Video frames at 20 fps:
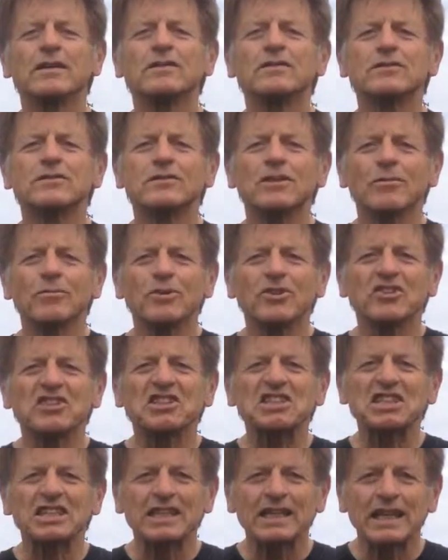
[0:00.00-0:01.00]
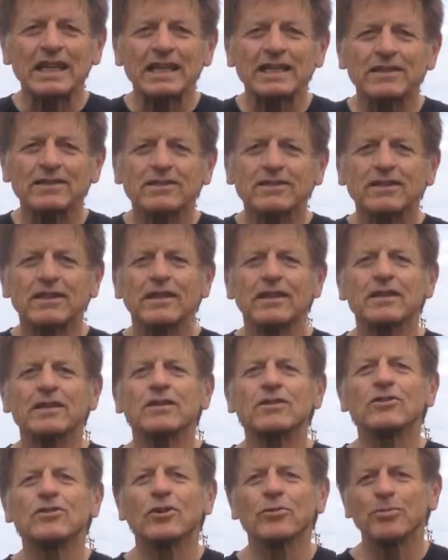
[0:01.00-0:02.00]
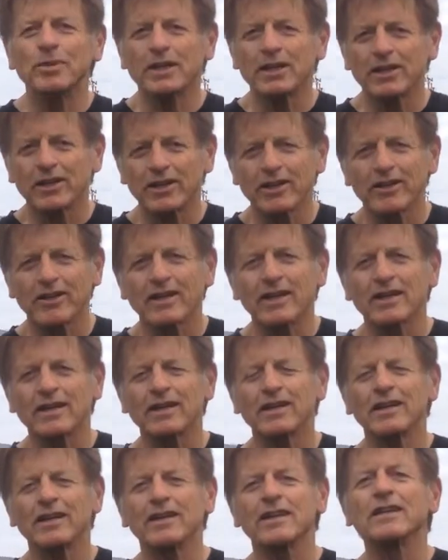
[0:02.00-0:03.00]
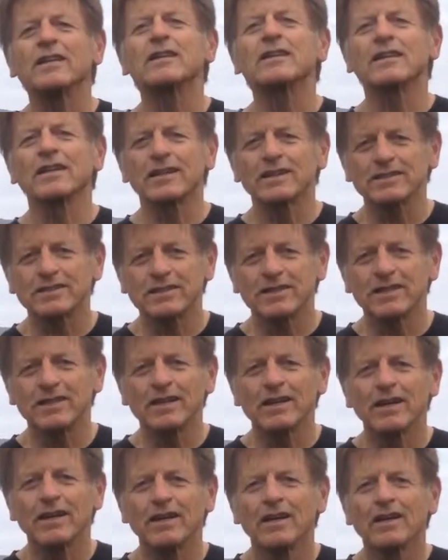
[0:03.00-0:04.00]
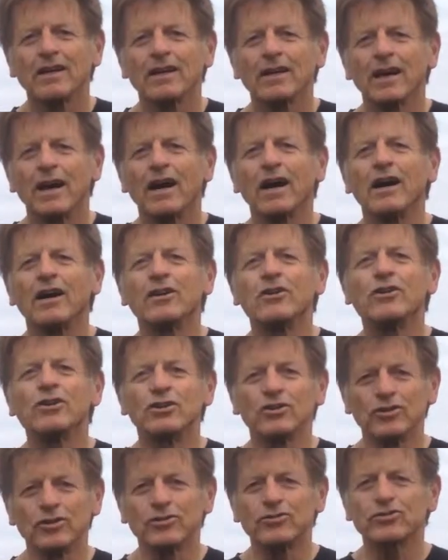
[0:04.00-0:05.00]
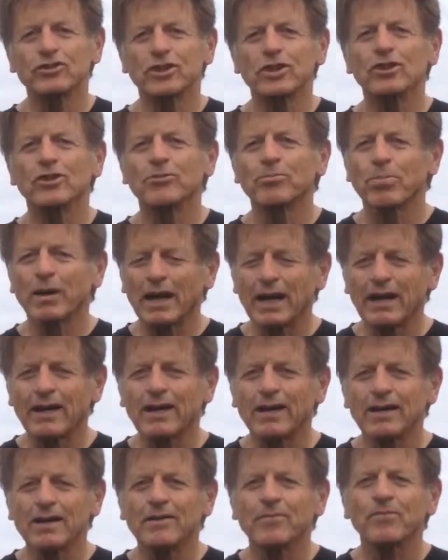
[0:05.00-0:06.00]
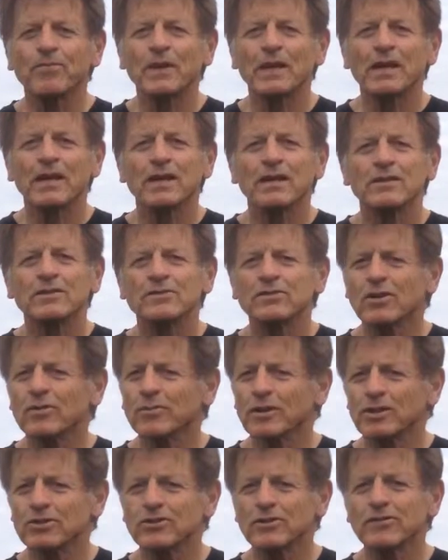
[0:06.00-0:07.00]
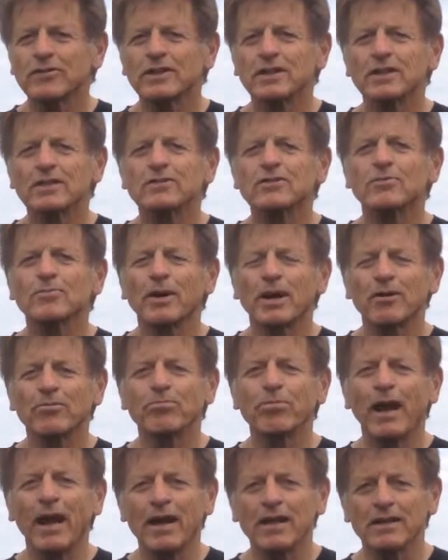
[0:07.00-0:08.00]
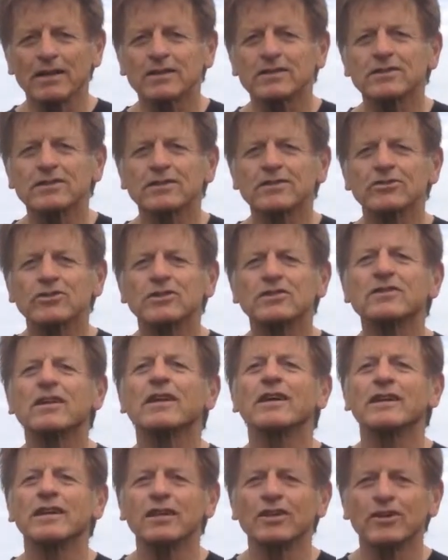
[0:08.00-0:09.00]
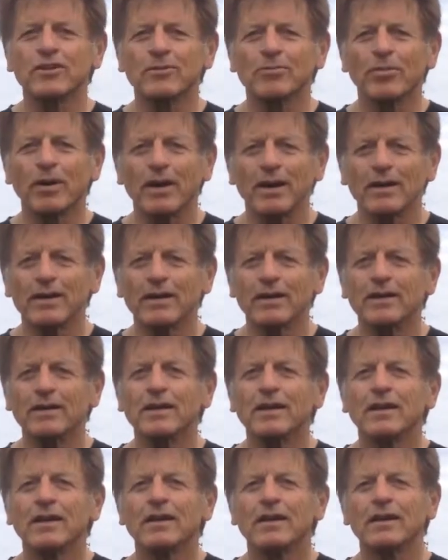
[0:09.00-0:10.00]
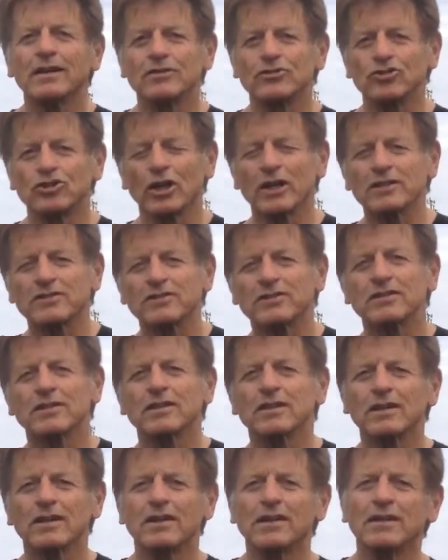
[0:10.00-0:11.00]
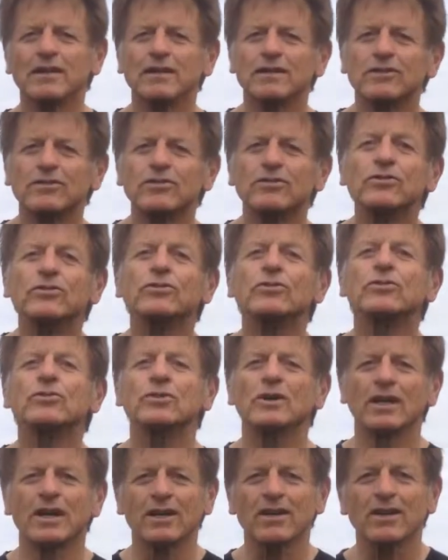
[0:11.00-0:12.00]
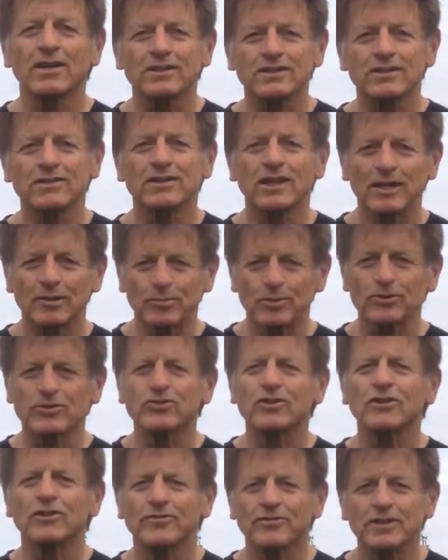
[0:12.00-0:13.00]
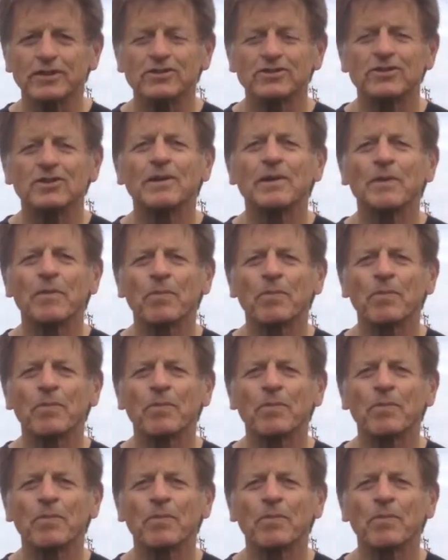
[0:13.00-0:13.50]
some of the things that you'll be hearing in the lesson on using your paddle. So much of it is about balance and just letting your body adjust to an unstable surface.